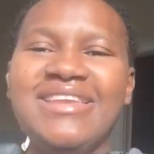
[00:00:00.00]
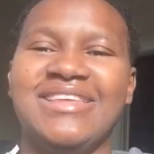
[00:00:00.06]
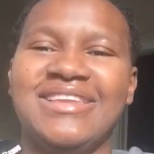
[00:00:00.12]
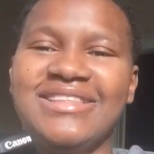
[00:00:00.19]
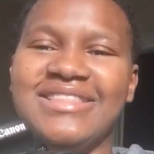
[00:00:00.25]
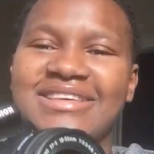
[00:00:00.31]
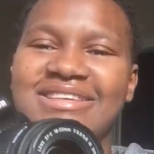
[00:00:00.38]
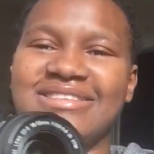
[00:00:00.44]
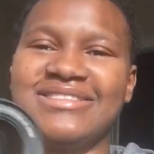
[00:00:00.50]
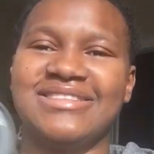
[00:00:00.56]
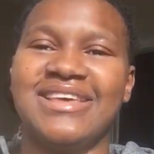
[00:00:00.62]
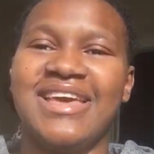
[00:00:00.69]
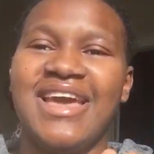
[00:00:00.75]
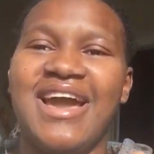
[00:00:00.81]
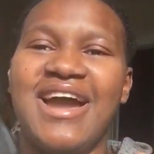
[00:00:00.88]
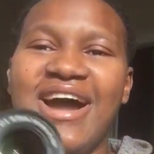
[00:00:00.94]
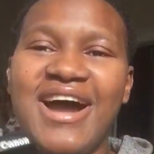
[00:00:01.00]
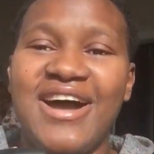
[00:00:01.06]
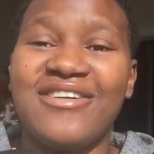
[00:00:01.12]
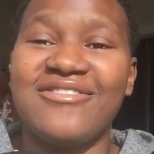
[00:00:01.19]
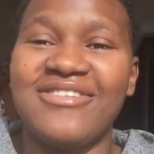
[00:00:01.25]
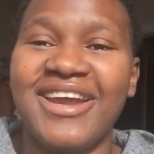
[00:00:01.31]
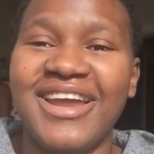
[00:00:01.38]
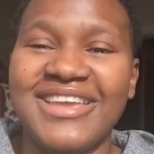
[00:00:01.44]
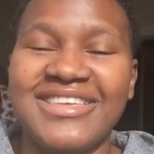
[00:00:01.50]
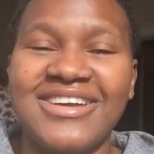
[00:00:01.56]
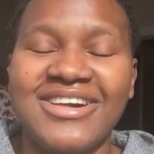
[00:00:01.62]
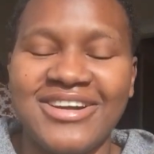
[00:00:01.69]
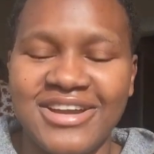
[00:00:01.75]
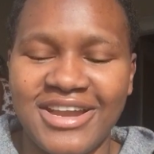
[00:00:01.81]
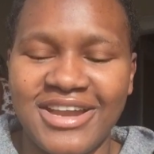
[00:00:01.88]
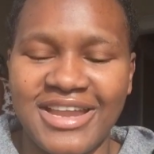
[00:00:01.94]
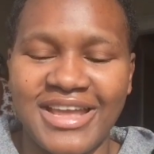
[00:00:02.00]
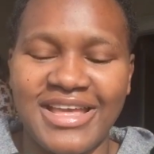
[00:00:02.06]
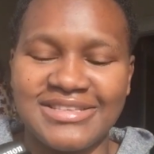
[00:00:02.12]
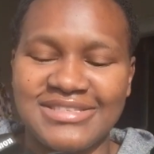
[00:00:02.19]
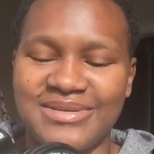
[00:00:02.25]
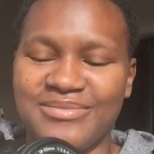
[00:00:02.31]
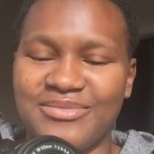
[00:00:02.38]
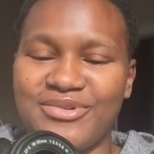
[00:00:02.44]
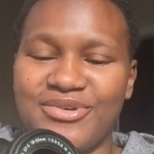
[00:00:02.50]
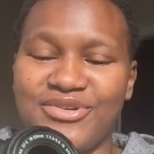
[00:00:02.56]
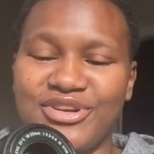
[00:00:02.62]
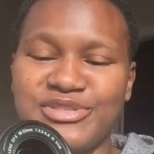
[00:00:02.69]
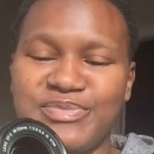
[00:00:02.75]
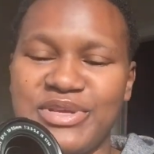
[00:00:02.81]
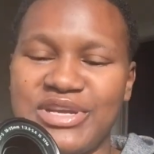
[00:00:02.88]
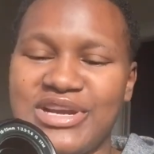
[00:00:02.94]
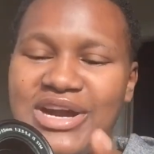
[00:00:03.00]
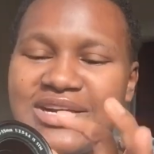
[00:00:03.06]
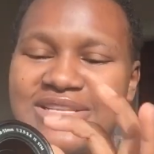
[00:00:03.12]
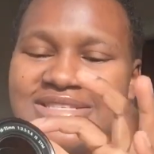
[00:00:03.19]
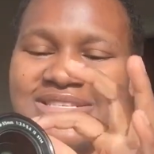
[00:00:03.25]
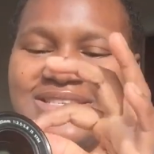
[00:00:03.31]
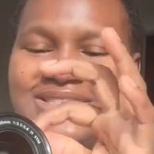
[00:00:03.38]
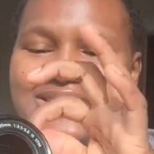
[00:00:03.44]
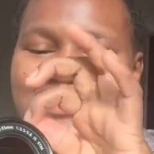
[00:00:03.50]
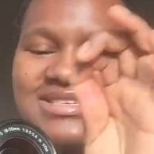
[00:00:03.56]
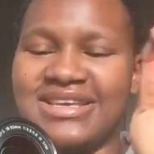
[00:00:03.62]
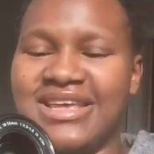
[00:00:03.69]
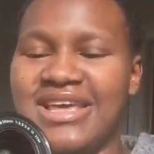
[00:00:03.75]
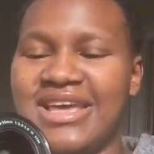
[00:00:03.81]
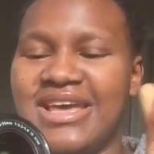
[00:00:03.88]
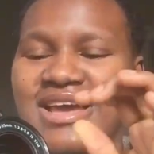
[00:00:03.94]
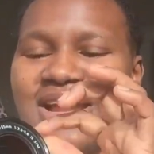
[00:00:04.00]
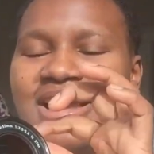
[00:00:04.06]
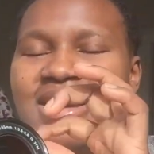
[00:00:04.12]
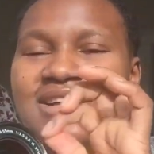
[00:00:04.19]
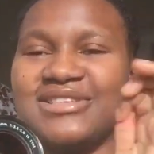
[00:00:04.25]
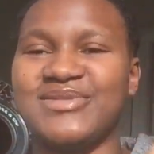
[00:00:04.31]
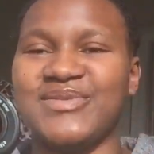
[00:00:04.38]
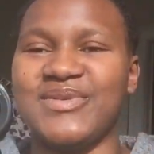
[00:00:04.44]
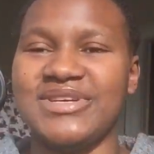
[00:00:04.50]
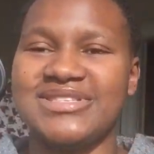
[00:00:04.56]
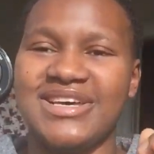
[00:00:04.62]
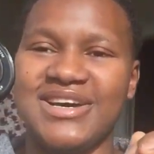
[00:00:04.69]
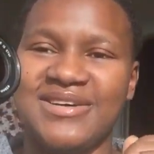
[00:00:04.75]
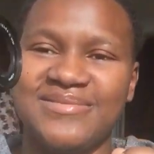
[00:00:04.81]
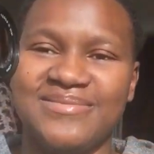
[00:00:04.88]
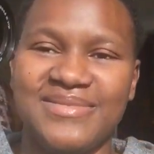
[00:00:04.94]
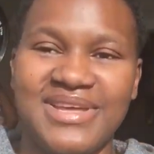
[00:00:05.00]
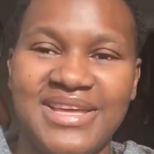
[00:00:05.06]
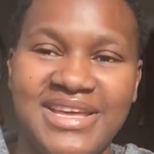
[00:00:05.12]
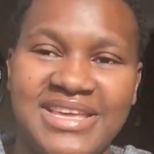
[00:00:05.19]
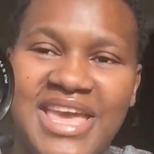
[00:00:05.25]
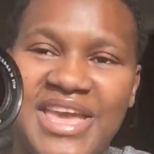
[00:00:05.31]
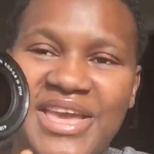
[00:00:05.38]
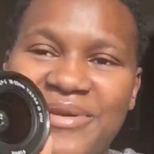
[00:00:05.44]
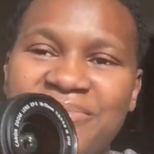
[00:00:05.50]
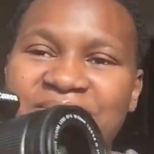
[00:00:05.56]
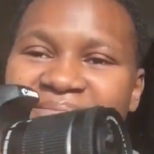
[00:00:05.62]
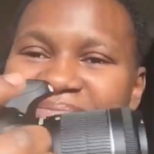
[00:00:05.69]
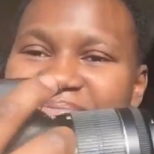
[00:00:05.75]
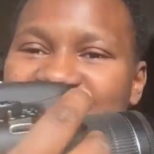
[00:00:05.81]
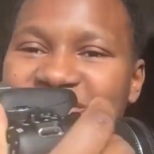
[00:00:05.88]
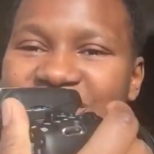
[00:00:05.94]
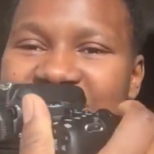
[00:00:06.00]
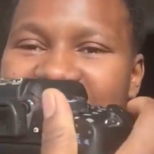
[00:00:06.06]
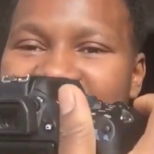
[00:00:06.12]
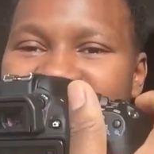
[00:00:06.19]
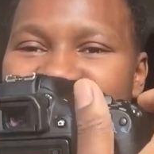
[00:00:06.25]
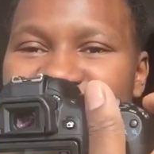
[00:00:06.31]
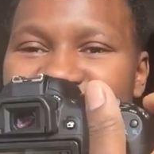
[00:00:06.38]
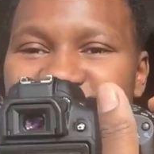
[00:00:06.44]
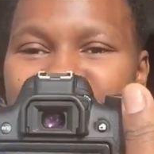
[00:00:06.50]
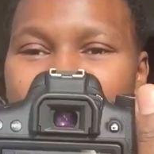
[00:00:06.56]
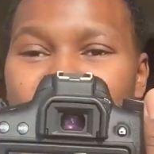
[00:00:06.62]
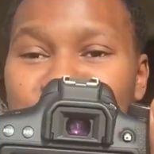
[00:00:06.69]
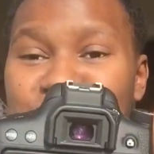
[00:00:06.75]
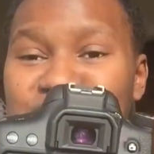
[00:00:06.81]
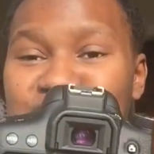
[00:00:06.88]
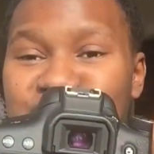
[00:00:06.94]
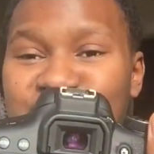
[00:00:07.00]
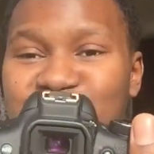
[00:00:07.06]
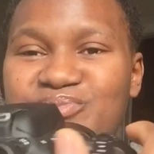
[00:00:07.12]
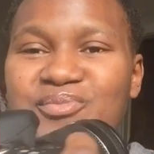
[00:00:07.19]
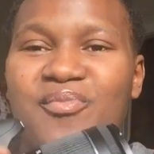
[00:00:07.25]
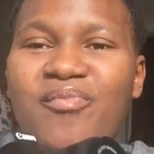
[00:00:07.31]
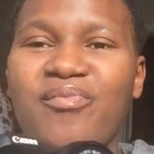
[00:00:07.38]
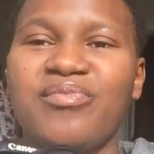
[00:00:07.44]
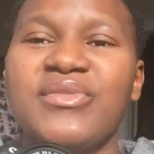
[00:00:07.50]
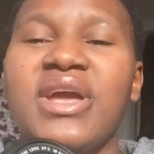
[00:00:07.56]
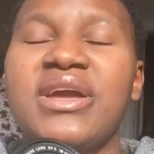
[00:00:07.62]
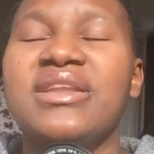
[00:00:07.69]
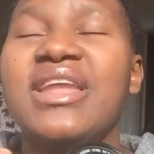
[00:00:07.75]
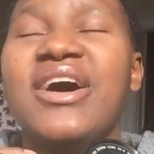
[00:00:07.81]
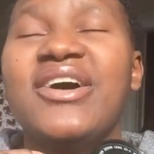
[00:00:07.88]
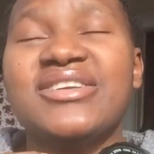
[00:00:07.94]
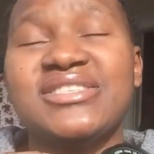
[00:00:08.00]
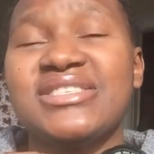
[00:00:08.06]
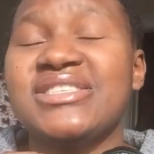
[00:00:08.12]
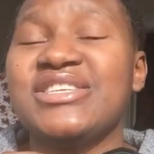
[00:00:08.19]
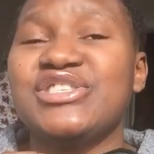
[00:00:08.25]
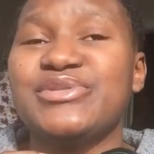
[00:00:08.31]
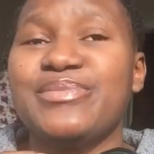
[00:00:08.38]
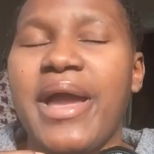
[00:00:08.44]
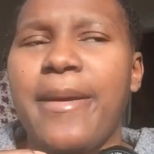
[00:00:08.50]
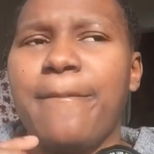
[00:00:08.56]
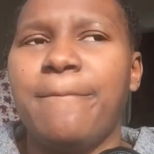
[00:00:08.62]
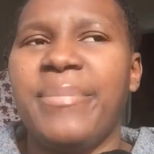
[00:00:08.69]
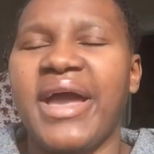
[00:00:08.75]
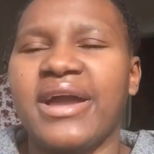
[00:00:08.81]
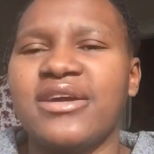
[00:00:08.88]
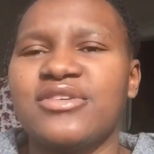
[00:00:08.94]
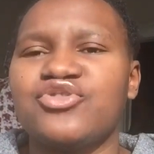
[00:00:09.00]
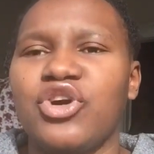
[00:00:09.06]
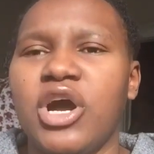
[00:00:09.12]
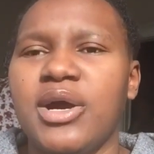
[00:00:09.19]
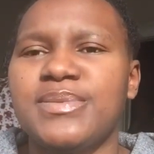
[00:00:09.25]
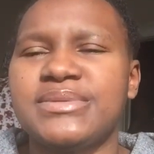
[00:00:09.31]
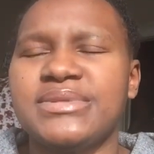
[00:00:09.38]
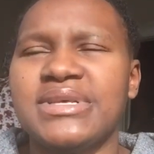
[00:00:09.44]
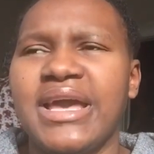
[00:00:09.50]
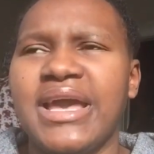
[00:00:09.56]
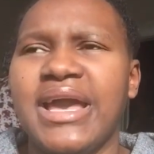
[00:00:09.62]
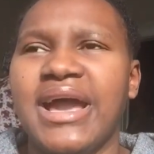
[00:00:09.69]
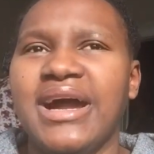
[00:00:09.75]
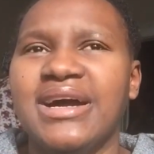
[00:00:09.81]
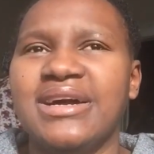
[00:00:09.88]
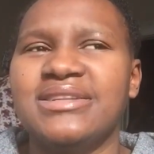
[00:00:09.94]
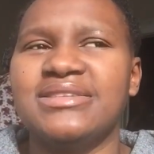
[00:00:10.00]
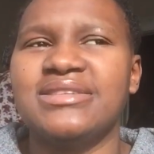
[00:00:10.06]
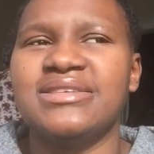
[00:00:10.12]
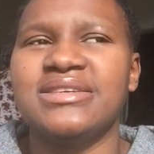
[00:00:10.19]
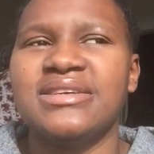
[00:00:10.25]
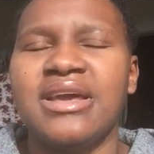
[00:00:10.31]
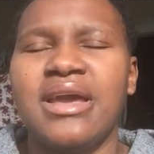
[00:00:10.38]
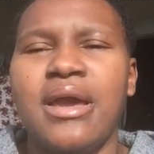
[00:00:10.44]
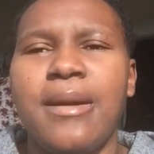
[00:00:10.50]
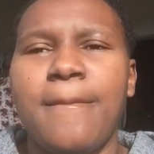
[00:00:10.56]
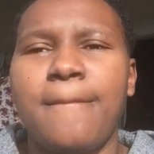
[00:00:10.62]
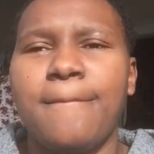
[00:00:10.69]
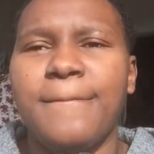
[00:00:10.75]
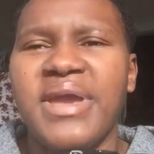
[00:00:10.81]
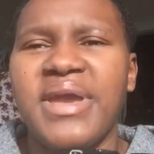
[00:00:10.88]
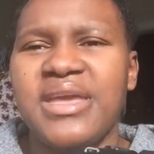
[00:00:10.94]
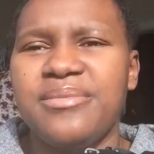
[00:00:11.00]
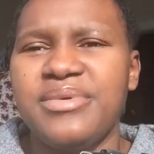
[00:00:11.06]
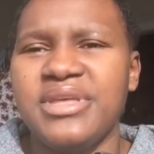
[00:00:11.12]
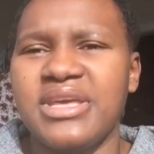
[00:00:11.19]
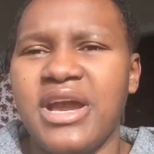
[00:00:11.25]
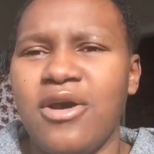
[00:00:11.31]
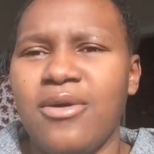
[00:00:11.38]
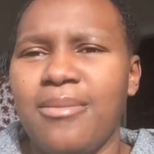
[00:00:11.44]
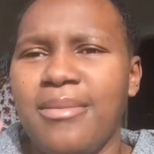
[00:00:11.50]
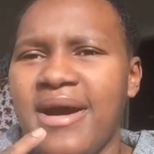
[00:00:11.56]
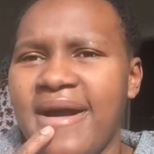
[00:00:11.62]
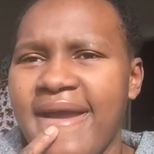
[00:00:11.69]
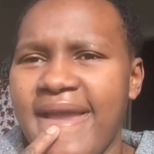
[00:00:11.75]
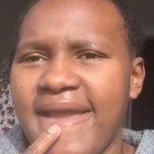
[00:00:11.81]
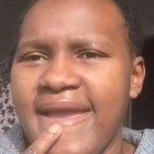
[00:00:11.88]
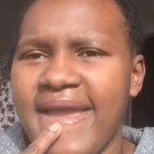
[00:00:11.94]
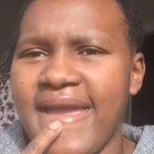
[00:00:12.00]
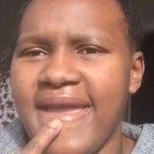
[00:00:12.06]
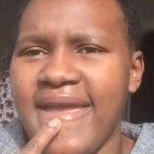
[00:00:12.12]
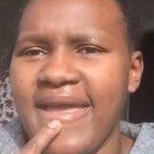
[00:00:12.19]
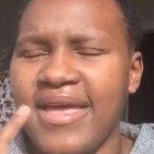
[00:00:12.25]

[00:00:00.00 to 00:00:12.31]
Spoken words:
needed this. All right, y'all gonna get some crispy content. Cause what's up? It came. Yeah, you know. Now I just need to buy backdrops and maybe I'll buy